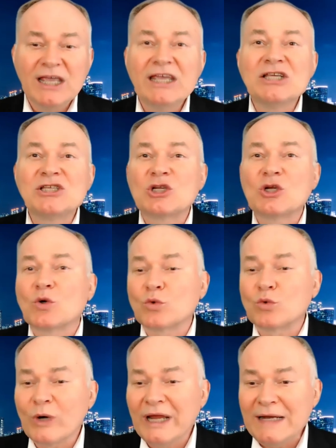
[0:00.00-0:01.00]
is
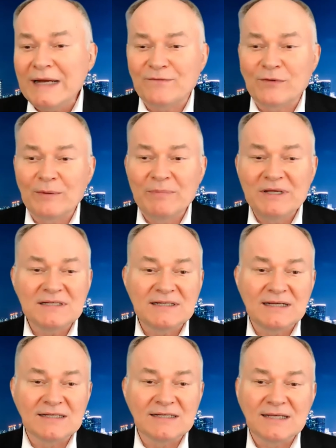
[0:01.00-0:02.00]
great for
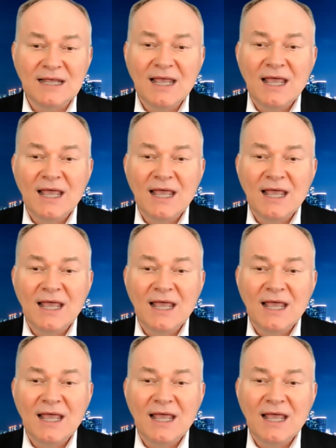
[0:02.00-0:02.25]
business